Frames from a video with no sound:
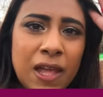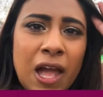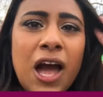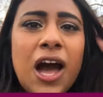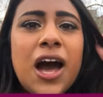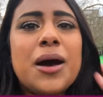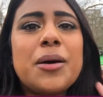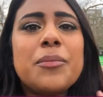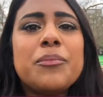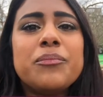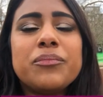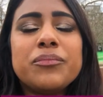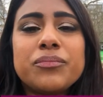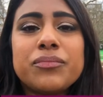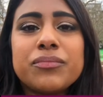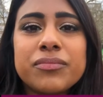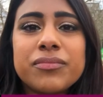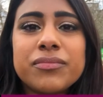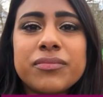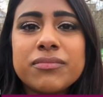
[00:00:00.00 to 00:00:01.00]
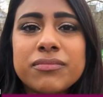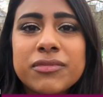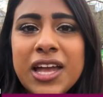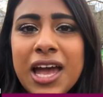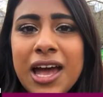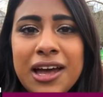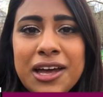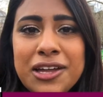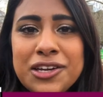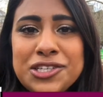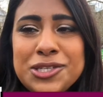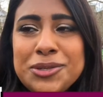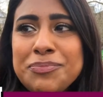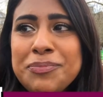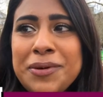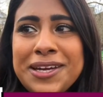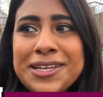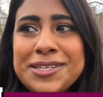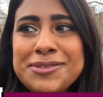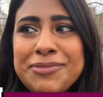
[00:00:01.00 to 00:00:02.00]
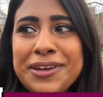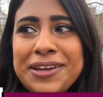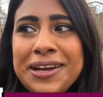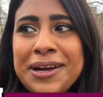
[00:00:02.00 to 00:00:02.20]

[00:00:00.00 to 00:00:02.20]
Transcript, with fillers: Um, yeah, and she picked me.